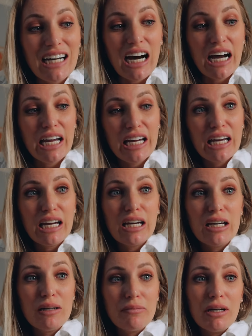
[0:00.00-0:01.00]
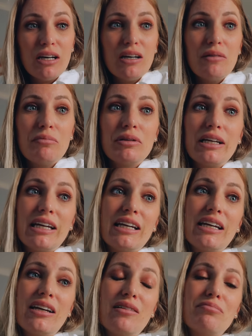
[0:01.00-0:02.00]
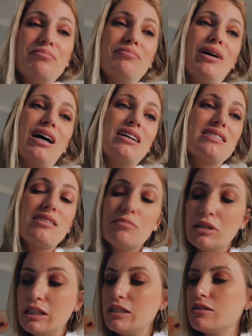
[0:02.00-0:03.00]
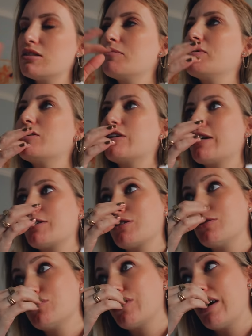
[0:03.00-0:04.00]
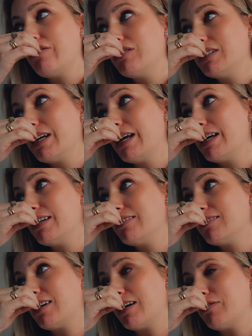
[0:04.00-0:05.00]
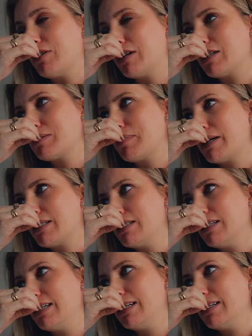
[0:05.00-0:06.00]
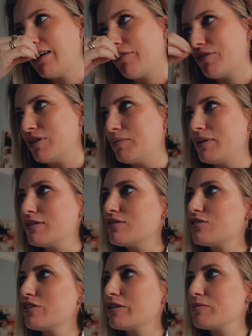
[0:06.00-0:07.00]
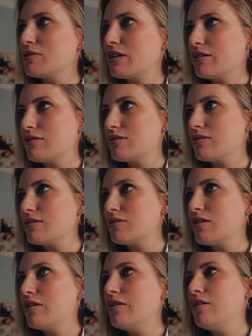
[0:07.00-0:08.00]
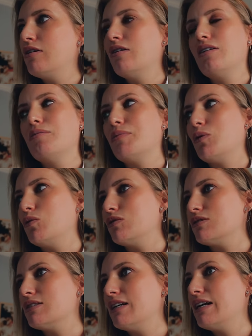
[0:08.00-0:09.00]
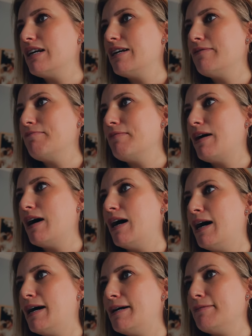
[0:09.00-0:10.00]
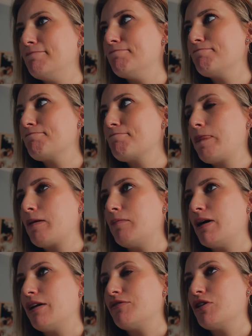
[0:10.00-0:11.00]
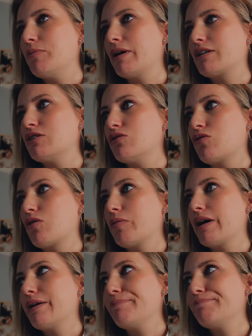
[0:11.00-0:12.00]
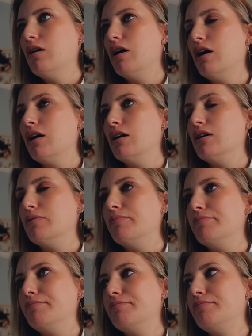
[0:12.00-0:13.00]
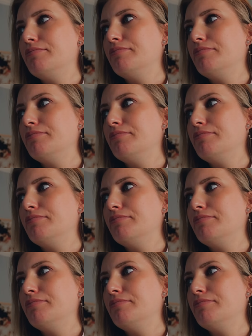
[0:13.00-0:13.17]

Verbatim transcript: I am planning possibly some international travel again, kind of unexpectedly, not for the best circumstances, but we'll see. Um, might have to go back to Norway, um,